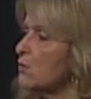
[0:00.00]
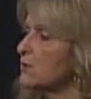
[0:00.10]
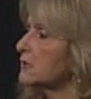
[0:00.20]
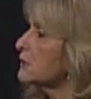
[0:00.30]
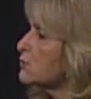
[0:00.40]

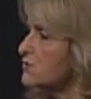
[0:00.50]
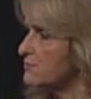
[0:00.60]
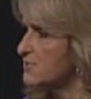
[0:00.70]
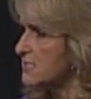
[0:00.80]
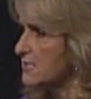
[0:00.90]
want to lose
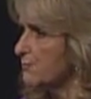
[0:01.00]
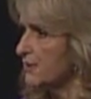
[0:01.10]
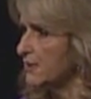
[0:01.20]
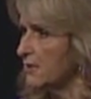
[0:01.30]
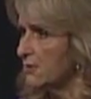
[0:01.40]
them to
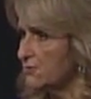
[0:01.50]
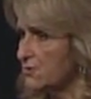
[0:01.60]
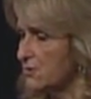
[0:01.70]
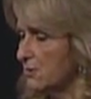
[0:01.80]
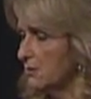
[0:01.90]
somebody
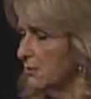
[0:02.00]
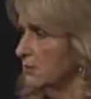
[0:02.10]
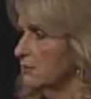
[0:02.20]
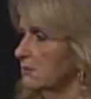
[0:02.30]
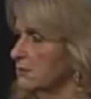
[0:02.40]
else.
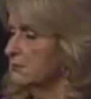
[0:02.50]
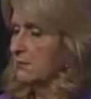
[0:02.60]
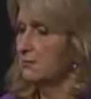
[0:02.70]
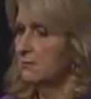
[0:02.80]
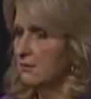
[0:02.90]

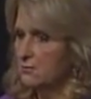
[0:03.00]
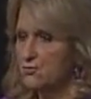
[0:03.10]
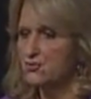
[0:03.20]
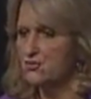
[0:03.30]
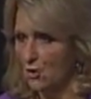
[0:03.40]

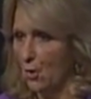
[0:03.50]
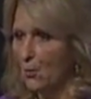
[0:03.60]
So